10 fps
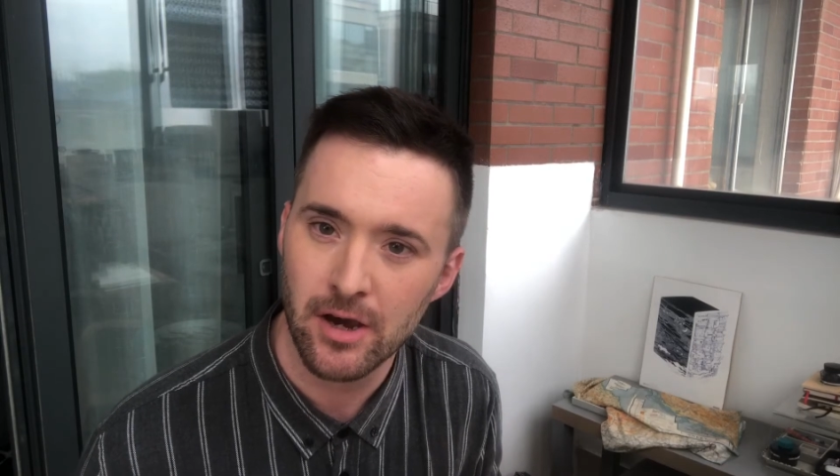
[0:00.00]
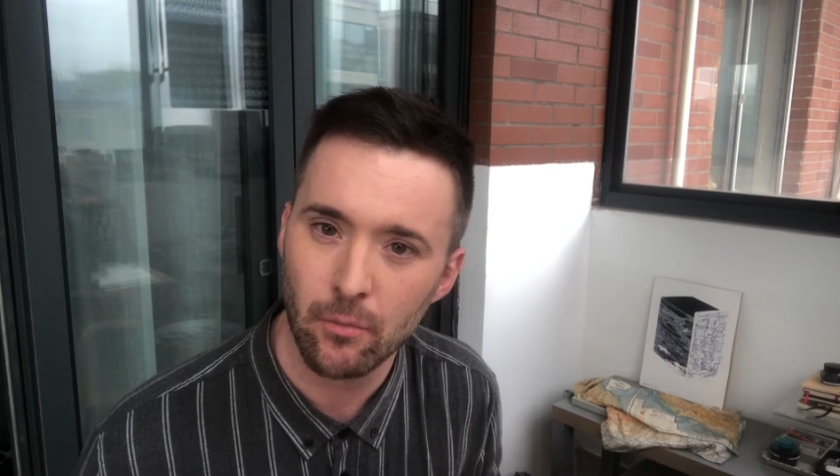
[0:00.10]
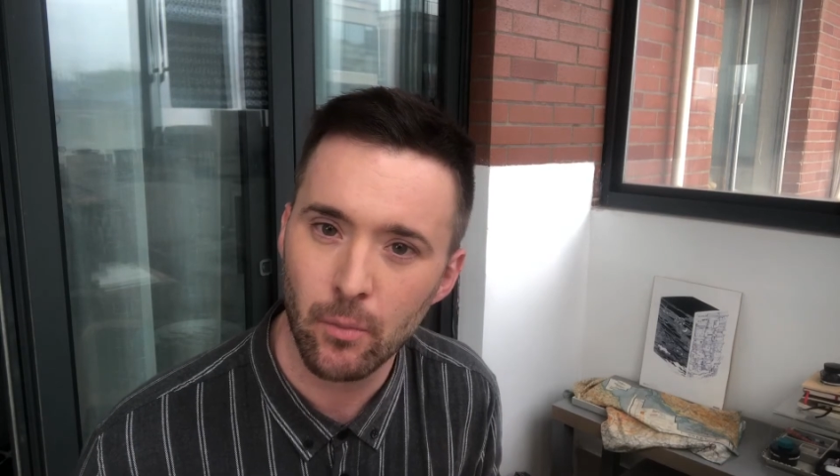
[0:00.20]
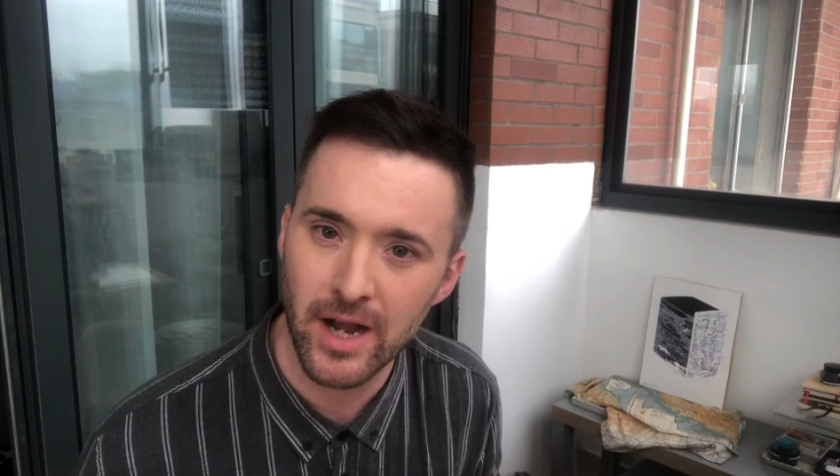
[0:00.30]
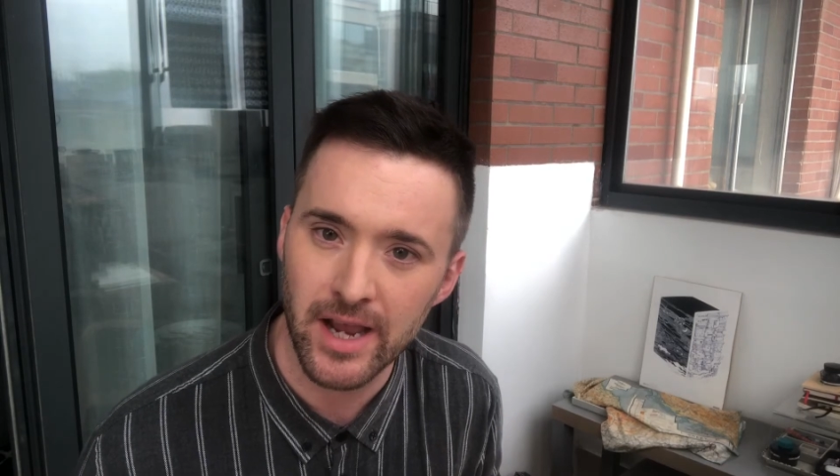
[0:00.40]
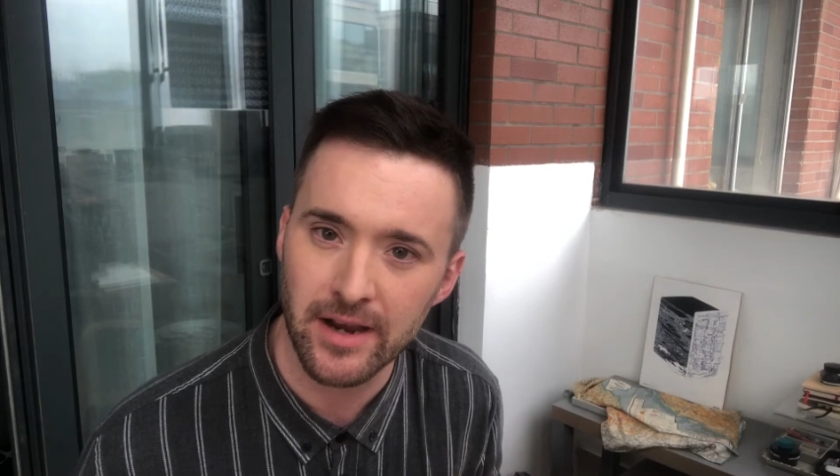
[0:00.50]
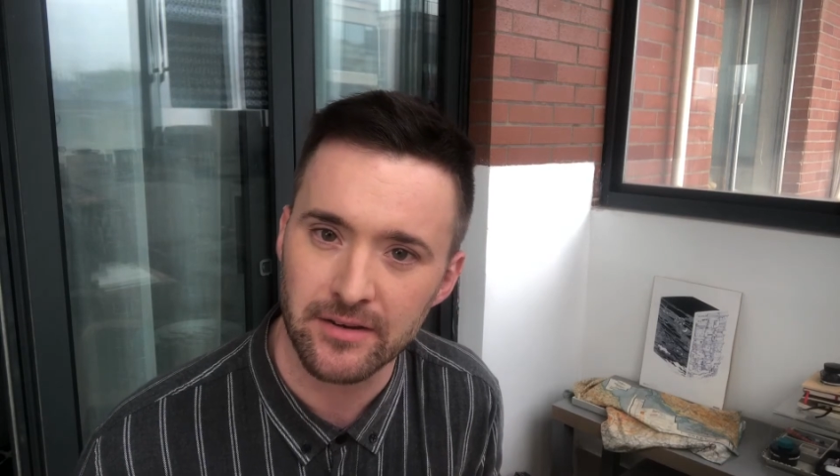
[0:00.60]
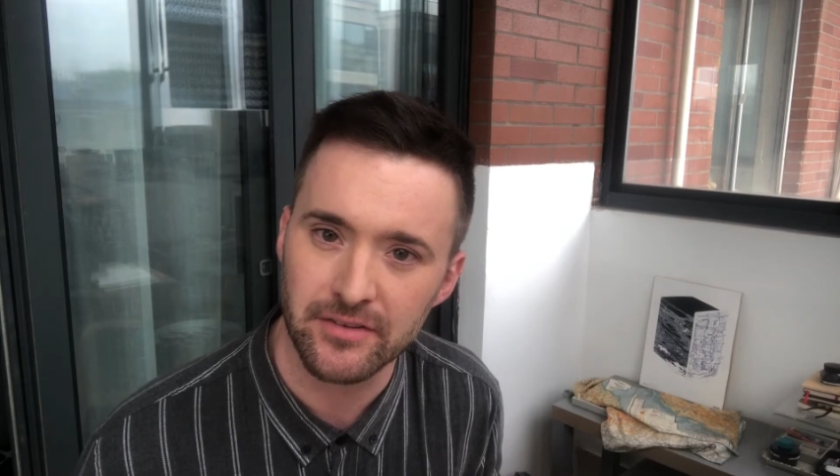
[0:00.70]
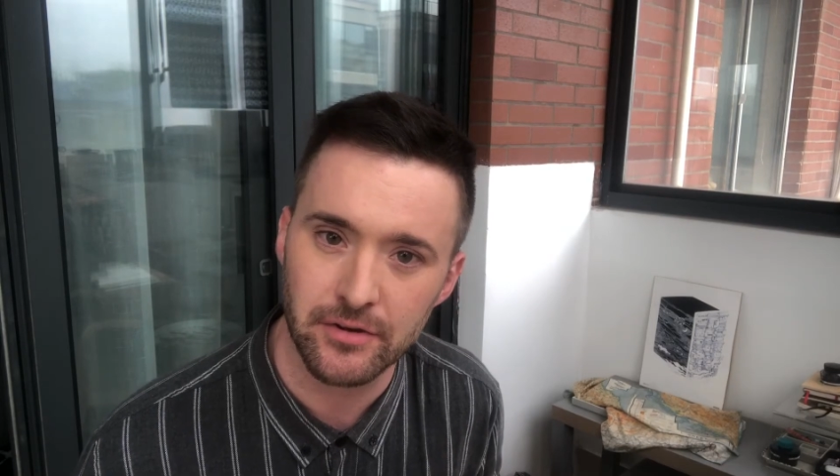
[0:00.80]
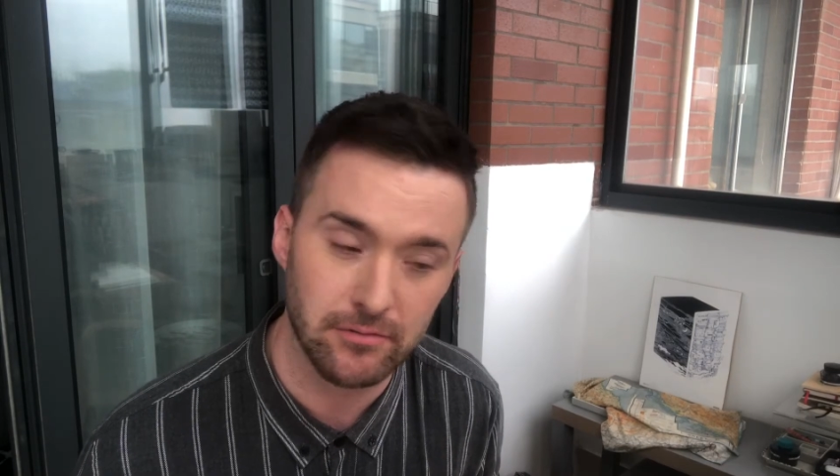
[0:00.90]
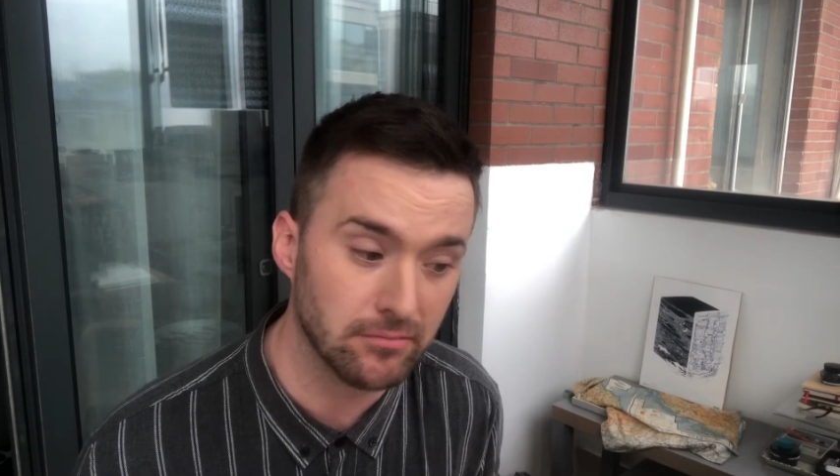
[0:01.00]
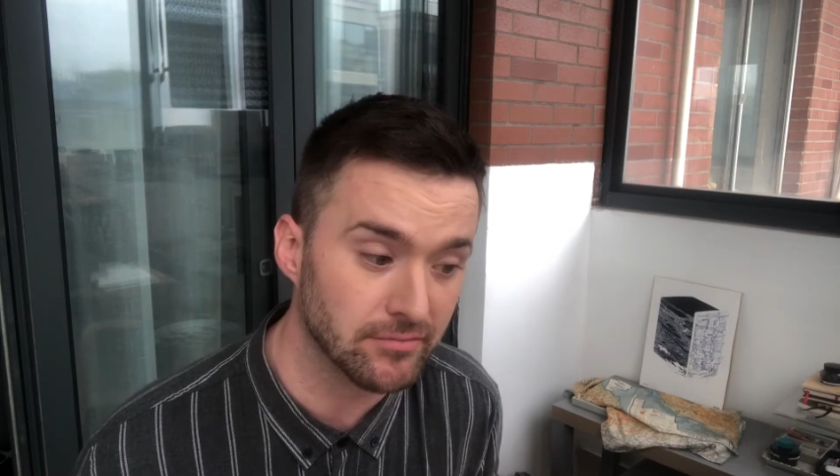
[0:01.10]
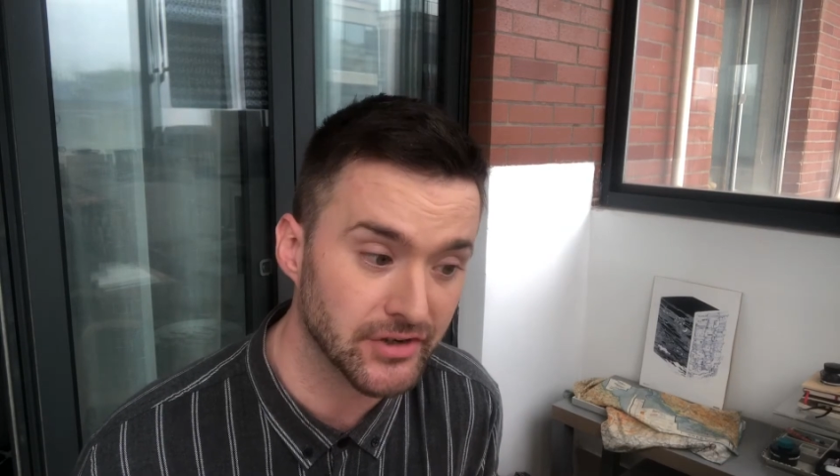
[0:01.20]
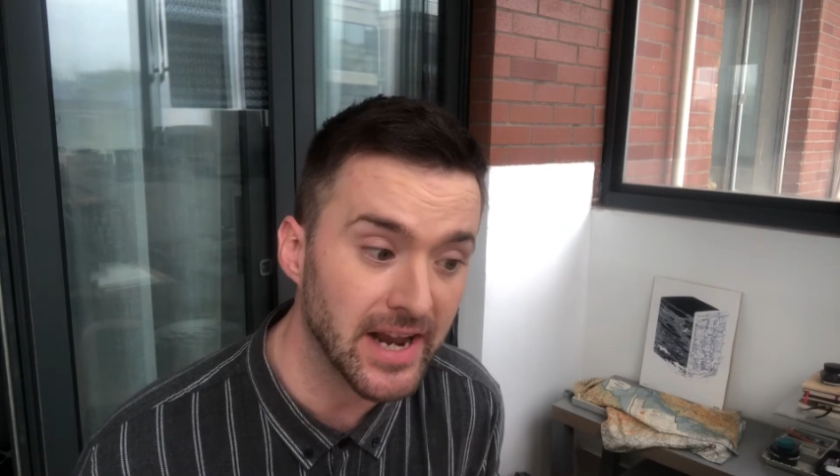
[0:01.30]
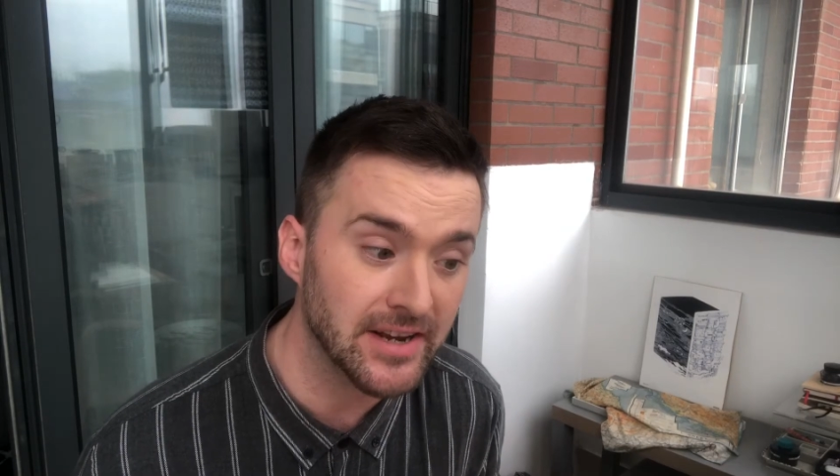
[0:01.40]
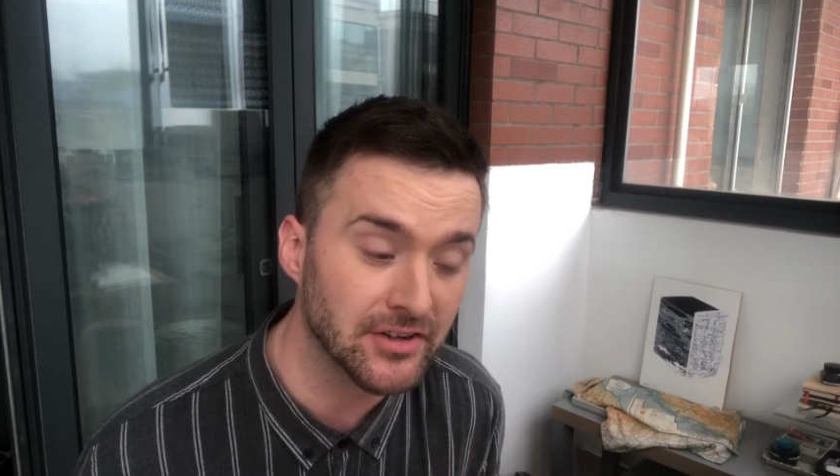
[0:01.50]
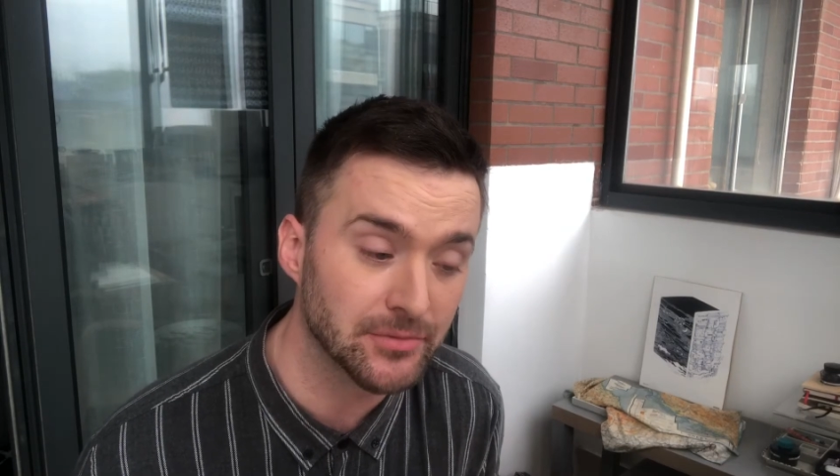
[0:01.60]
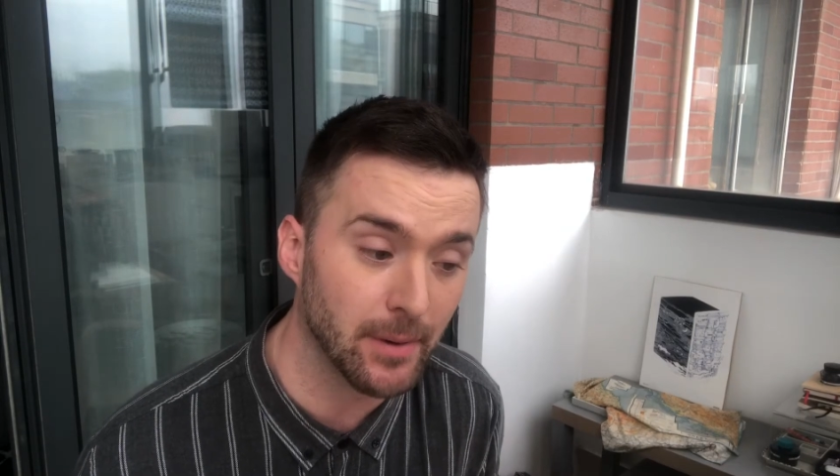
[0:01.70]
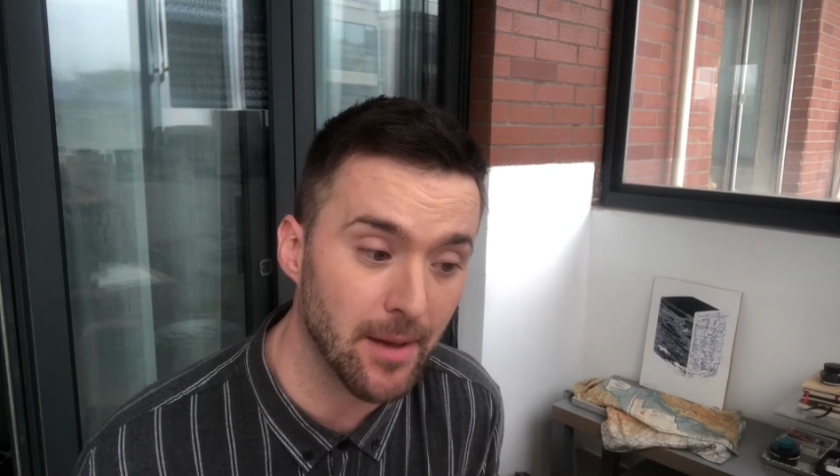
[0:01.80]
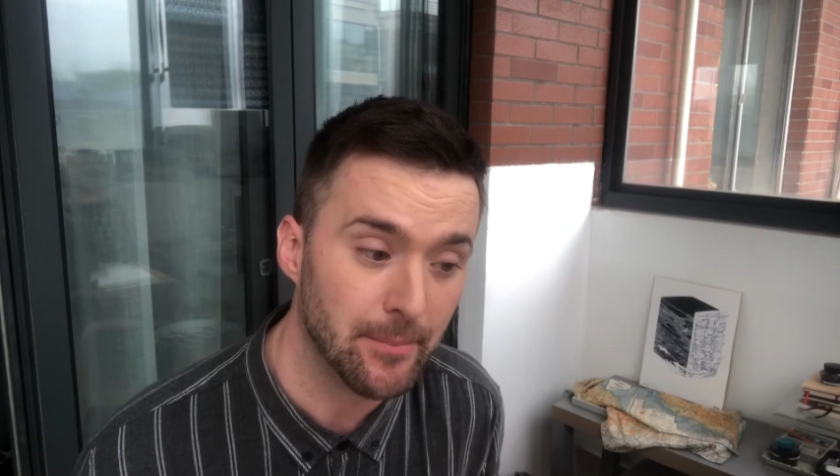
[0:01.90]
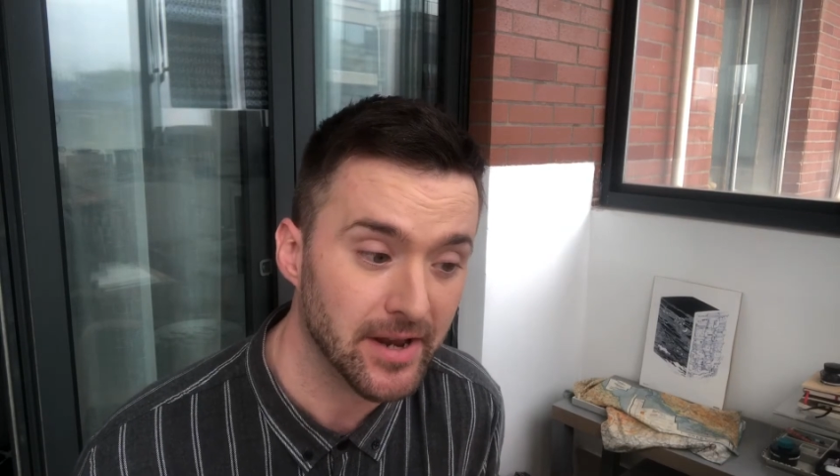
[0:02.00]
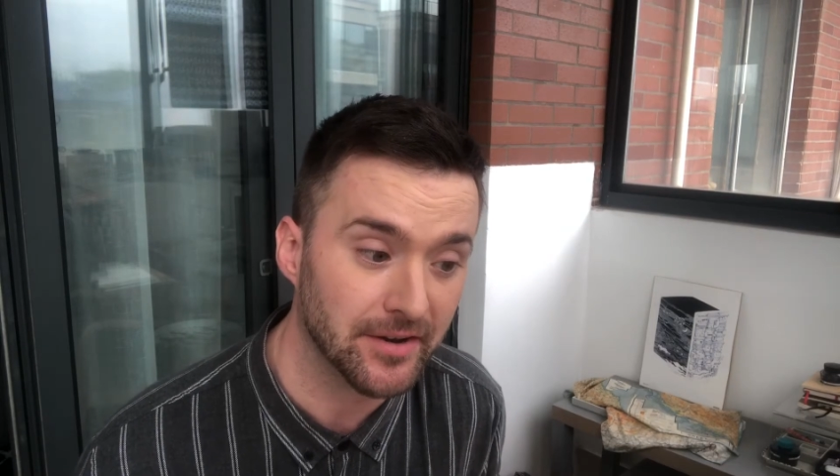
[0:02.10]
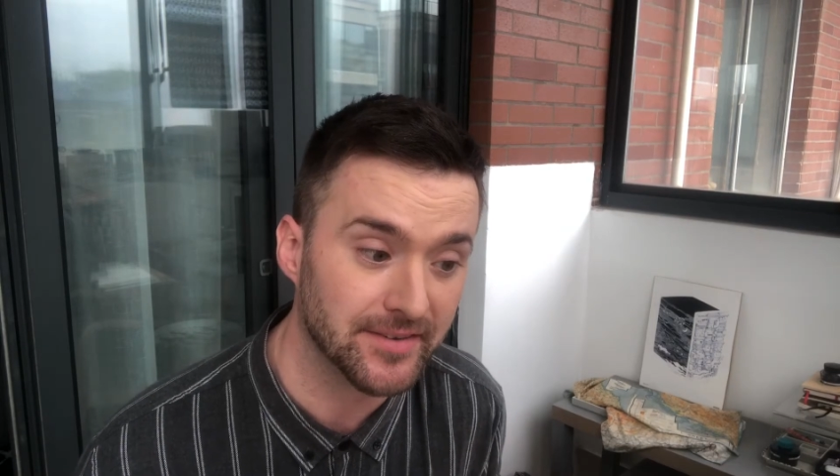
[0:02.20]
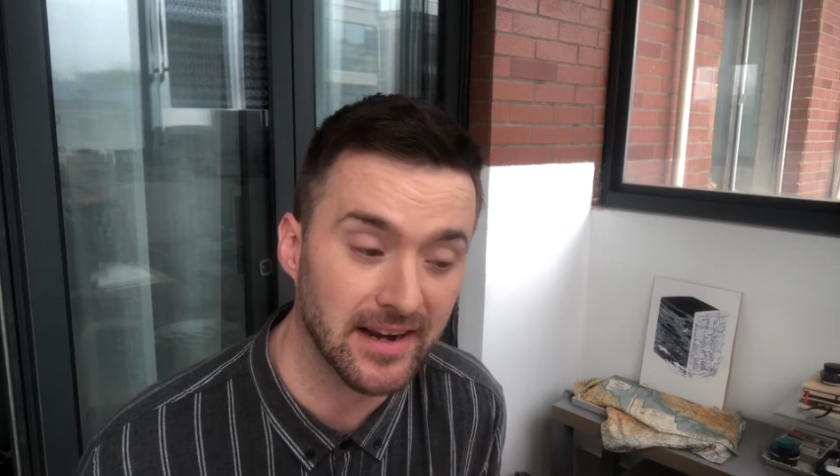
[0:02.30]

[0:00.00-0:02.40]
willing to change my opinions,